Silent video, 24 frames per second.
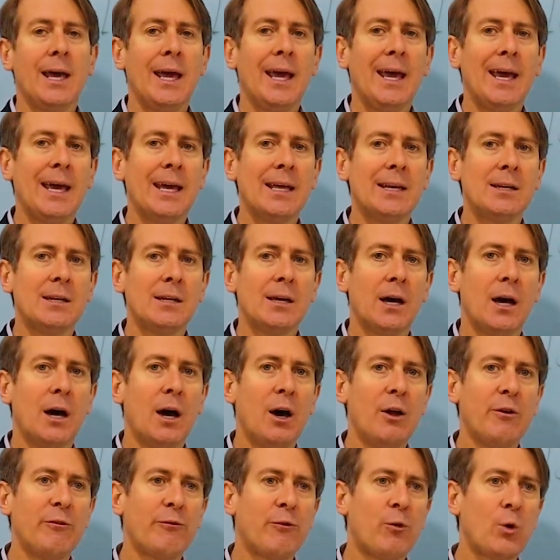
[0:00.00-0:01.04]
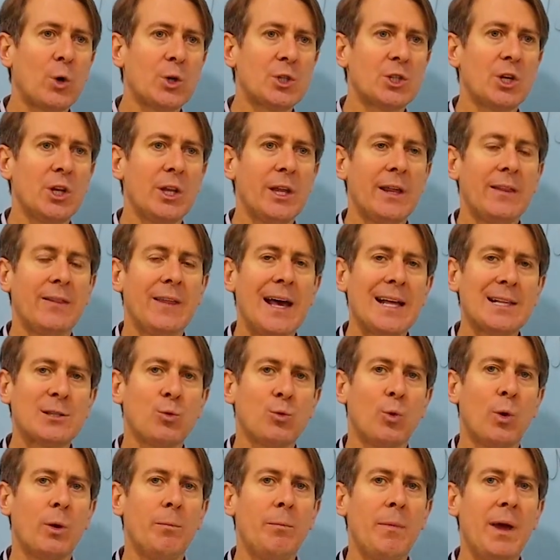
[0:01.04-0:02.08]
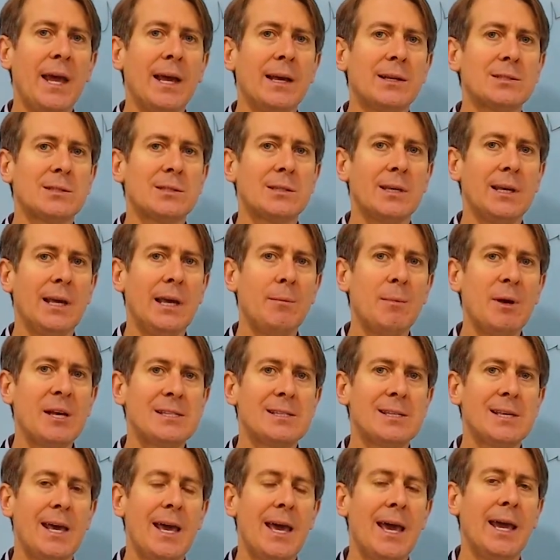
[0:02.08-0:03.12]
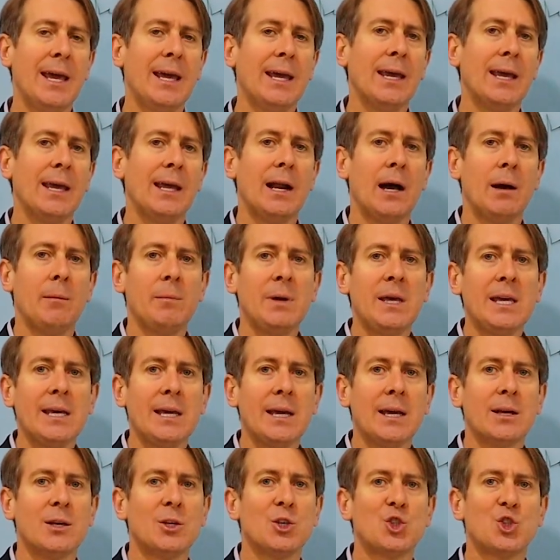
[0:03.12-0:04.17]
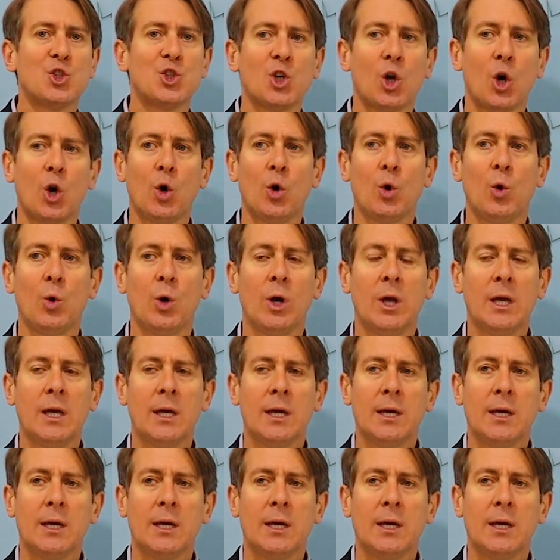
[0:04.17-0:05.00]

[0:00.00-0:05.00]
And unfortunately, that's what makes MSA and Amiyya so